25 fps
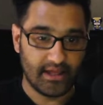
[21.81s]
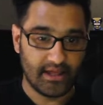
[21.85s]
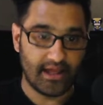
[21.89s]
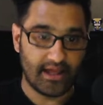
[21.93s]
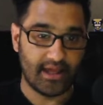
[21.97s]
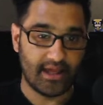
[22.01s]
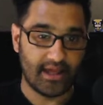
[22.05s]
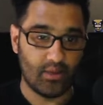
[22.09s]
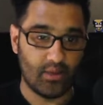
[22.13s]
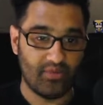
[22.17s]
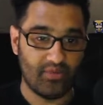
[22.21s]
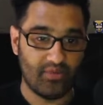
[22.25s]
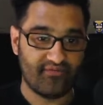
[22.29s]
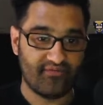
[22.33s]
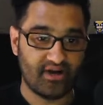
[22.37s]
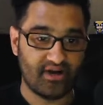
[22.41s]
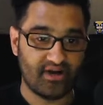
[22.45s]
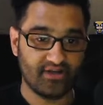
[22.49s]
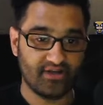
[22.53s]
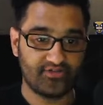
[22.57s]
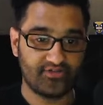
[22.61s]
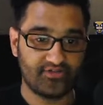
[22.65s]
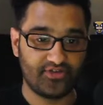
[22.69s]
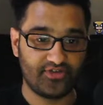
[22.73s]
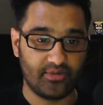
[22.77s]
We've
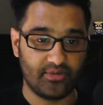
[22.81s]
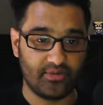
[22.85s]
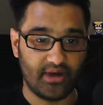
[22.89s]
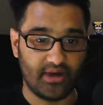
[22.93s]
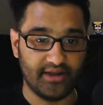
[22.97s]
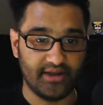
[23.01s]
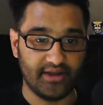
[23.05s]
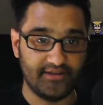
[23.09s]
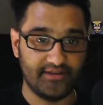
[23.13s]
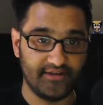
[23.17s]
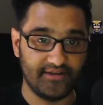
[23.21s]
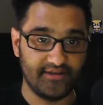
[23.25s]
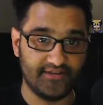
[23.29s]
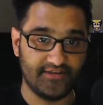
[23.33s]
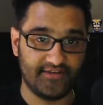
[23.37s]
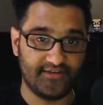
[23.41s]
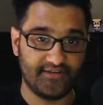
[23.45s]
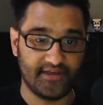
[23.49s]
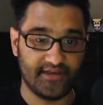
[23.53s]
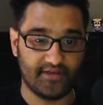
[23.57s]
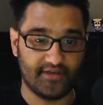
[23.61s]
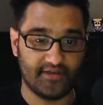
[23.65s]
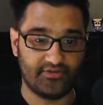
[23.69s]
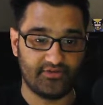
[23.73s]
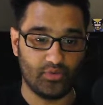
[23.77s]
got some ideas
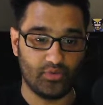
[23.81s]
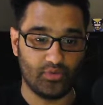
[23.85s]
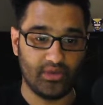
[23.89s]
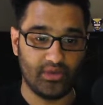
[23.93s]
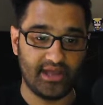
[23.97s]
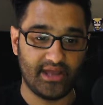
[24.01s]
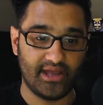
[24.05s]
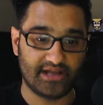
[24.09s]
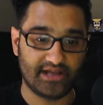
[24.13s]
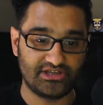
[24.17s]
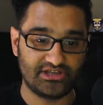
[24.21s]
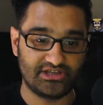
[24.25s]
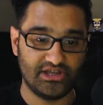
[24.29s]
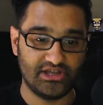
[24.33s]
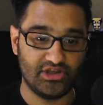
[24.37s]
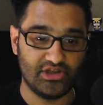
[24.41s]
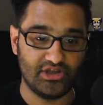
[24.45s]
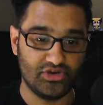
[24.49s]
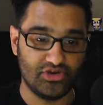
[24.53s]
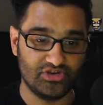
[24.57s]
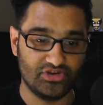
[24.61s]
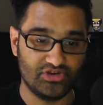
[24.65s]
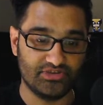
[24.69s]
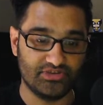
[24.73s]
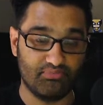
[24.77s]
here. So we actually
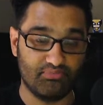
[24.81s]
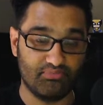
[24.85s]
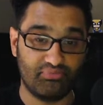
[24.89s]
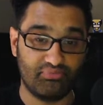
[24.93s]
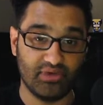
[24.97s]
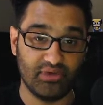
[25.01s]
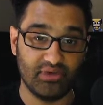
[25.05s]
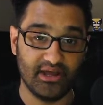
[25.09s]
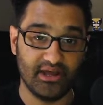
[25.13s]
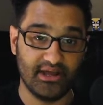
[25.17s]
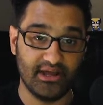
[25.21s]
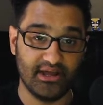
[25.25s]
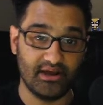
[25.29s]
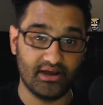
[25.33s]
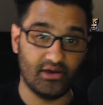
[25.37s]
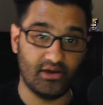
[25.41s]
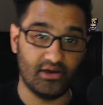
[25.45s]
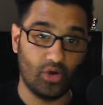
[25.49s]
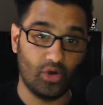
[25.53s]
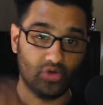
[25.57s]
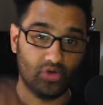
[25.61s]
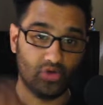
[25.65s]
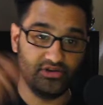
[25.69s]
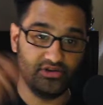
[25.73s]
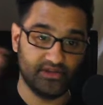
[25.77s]
use an
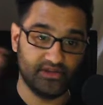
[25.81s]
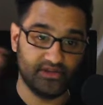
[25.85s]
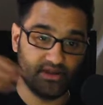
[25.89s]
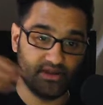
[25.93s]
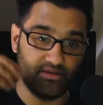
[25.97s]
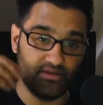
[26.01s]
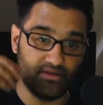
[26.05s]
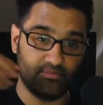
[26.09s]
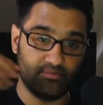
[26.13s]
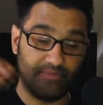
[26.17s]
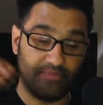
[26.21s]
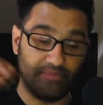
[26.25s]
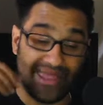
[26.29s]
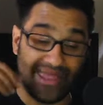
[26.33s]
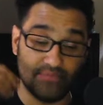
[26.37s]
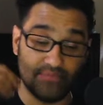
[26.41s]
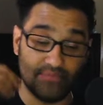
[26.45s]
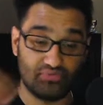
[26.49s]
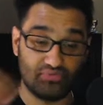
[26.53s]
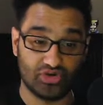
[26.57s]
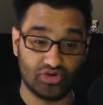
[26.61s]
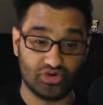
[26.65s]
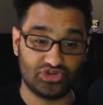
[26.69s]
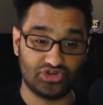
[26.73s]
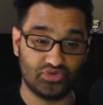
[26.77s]
old
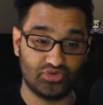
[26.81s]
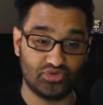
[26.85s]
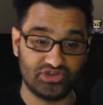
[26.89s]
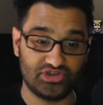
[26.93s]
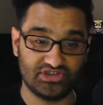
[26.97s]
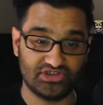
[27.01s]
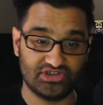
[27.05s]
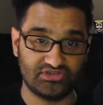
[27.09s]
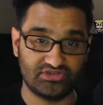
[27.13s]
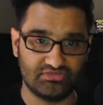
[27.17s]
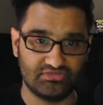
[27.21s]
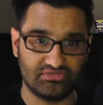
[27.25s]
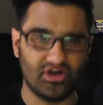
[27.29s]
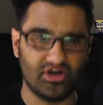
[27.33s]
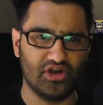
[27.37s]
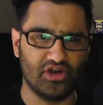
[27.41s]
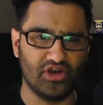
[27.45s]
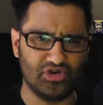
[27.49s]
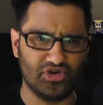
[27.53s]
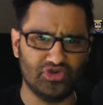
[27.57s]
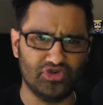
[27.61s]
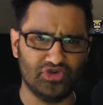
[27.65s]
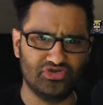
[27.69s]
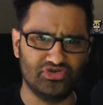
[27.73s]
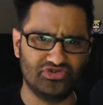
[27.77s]
paintbrush which is not
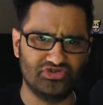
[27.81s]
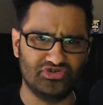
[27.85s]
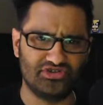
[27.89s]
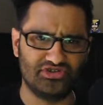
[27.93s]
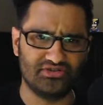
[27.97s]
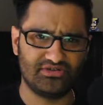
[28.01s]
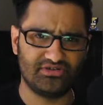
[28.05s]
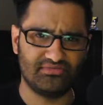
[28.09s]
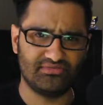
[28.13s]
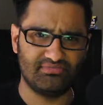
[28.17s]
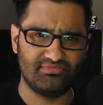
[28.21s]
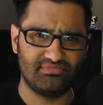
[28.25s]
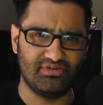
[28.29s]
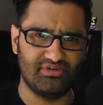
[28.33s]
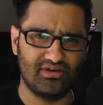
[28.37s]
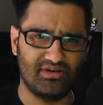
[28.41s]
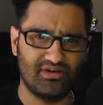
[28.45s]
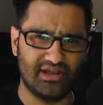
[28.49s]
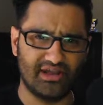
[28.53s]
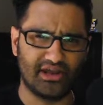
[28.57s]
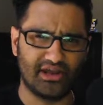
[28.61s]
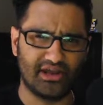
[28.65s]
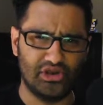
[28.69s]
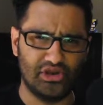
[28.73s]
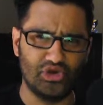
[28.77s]
used, but
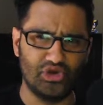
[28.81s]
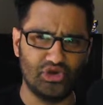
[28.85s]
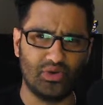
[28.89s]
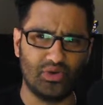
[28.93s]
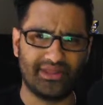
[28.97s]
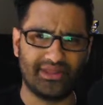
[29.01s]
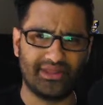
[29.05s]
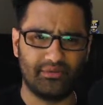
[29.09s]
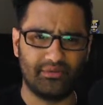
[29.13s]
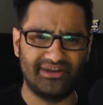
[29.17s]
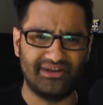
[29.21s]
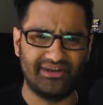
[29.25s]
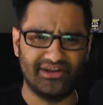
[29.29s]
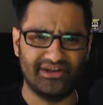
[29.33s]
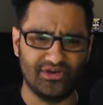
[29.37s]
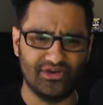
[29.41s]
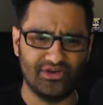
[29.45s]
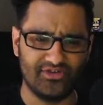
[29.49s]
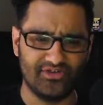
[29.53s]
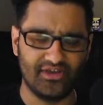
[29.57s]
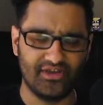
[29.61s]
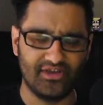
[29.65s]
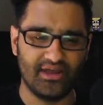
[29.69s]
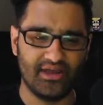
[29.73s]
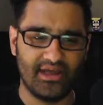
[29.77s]
like a new one that we didn't
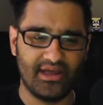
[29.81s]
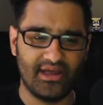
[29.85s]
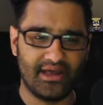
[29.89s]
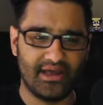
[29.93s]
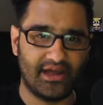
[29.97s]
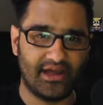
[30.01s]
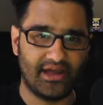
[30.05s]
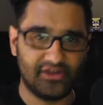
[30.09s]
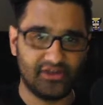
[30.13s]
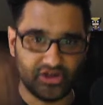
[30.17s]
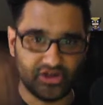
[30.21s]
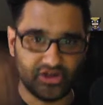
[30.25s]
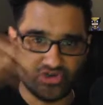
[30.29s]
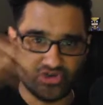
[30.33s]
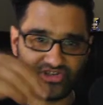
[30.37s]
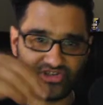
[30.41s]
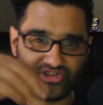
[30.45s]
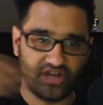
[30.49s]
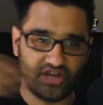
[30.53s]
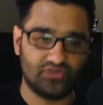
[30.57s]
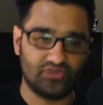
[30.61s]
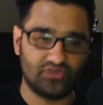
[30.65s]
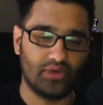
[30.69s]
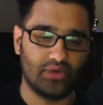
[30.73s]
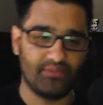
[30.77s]
use, and you can use
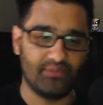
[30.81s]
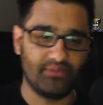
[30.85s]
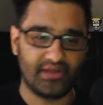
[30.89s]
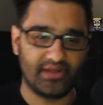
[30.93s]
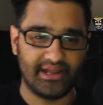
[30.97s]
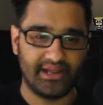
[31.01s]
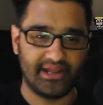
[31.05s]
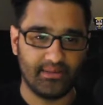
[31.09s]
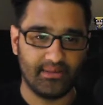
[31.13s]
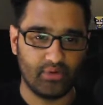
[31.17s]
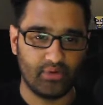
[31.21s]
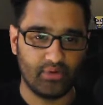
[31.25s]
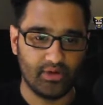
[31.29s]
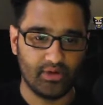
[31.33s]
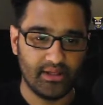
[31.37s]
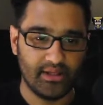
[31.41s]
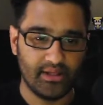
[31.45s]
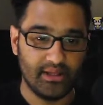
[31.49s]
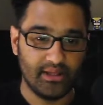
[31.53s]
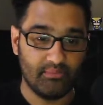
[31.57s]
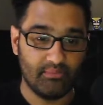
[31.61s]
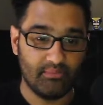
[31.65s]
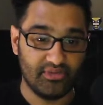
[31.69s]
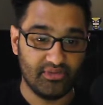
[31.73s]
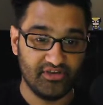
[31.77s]
that to wipe the keyboard.
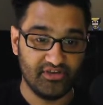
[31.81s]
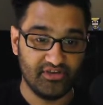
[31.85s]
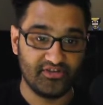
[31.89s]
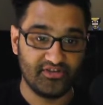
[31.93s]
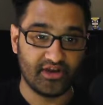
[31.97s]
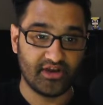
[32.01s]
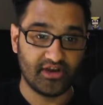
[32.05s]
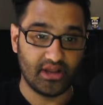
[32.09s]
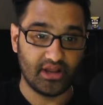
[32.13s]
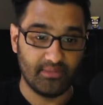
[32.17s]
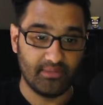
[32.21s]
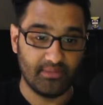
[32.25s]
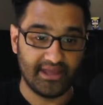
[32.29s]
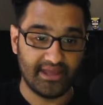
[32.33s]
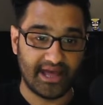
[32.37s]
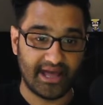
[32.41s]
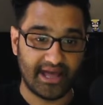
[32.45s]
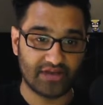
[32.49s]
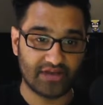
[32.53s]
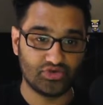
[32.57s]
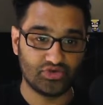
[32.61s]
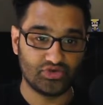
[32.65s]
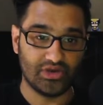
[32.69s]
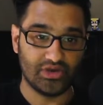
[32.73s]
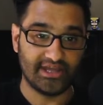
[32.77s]
But these are going to be
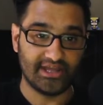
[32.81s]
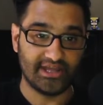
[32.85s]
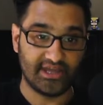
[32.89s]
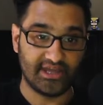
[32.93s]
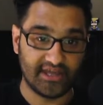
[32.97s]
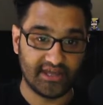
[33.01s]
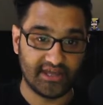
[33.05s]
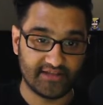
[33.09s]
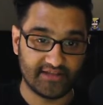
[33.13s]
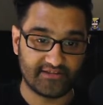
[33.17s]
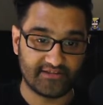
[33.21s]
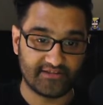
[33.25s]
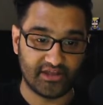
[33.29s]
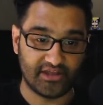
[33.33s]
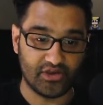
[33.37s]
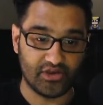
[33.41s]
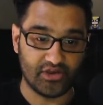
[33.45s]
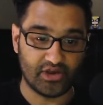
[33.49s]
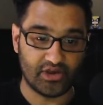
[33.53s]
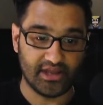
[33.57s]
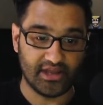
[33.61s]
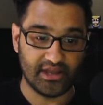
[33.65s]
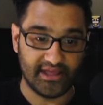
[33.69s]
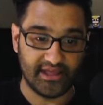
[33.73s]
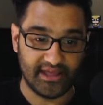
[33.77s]
actual kits that you
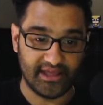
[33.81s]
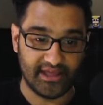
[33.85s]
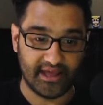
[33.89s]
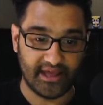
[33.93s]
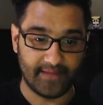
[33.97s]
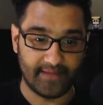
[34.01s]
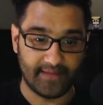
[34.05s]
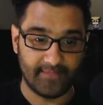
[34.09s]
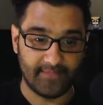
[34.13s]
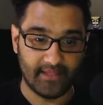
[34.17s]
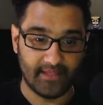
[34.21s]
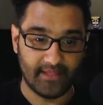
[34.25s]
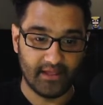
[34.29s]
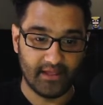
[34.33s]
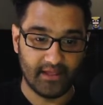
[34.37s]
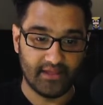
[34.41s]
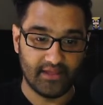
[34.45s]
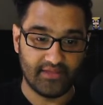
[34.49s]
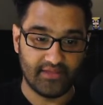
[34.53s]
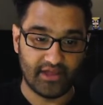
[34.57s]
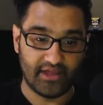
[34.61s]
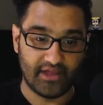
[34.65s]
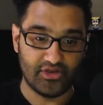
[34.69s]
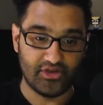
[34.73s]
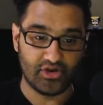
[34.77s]
can get
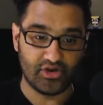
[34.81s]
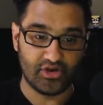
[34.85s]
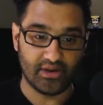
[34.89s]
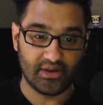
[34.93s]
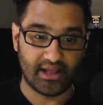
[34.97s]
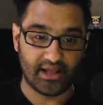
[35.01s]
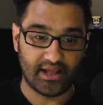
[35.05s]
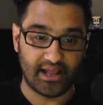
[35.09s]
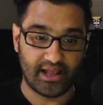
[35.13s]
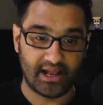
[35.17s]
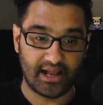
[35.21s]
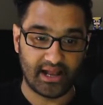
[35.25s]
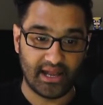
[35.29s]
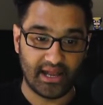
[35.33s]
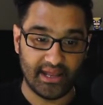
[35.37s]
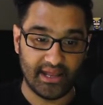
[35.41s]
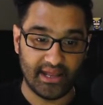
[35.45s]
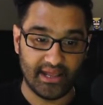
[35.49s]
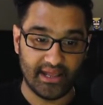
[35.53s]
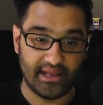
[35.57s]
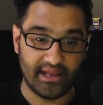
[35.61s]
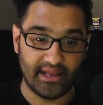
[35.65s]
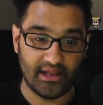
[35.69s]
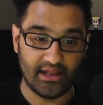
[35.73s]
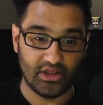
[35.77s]
that you can
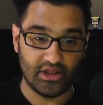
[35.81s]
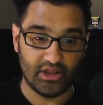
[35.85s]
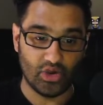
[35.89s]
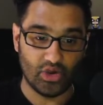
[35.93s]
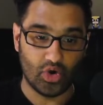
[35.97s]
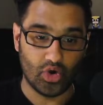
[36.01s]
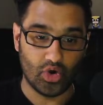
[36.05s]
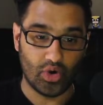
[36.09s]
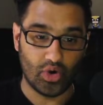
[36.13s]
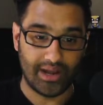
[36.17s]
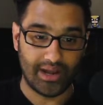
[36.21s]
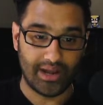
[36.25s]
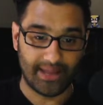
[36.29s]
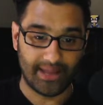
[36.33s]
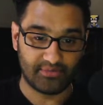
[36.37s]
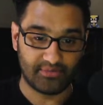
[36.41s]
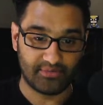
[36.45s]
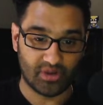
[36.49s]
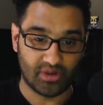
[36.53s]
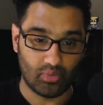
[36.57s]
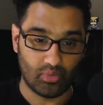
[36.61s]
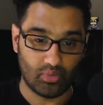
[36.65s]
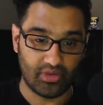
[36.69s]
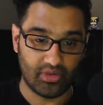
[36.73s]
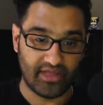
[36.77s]
clean your
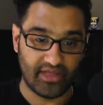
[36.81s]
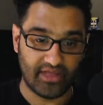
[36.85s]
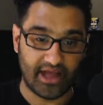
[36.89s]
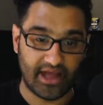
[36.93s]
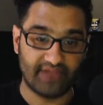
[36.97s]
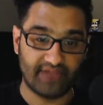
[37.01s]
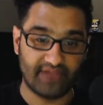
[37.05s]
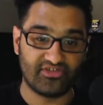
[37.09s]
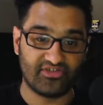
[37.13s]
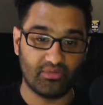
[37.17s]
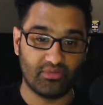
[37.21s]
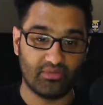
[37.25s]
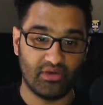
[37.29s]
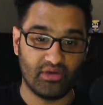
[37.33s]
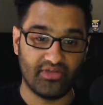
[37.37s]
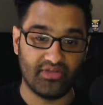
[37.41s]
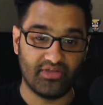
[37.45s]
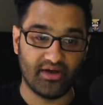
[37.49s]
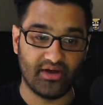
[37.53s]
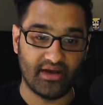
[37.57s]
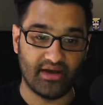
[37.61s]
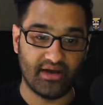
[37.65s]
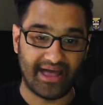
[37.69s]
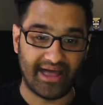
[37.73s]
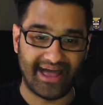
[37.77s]
laptop with, and some
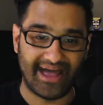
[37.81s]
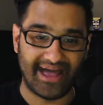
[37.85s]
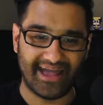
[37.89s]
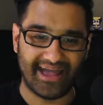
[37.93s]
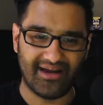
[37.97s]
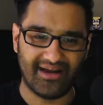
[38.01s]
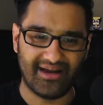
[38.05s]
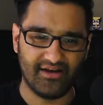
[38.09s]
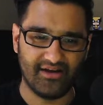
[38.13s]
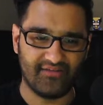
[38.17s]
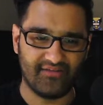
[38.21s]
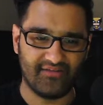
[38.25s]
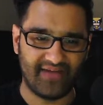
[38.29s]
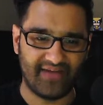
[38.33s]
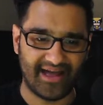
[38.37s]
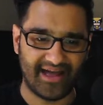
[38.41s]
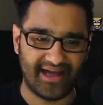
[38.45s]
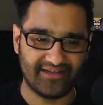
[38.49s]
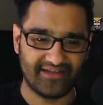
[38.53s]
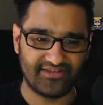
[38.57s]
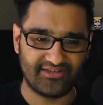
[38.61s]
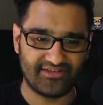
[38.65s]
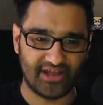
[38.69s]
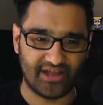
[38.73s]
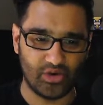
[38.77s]
other kind of
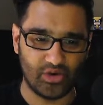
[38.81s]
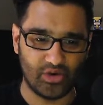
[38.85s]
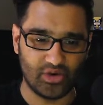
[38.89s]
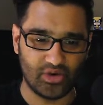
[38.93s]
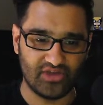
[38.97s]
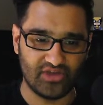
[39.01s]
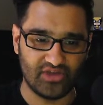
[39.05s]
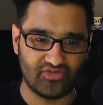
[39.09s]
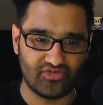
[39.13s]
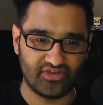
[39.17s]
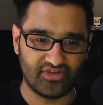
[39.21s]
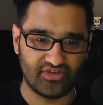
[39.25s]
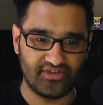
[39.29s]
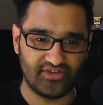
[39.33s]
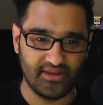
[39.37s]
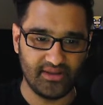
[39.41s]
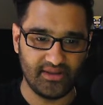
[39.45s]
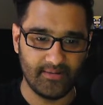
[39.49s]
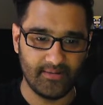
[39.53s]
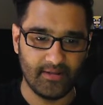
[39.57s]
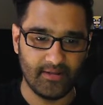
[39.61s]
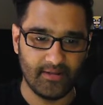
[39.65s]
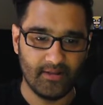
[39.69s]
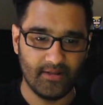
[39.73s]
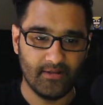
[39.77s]
hacks that look
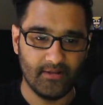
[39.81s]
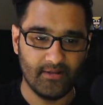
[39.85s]
interesting.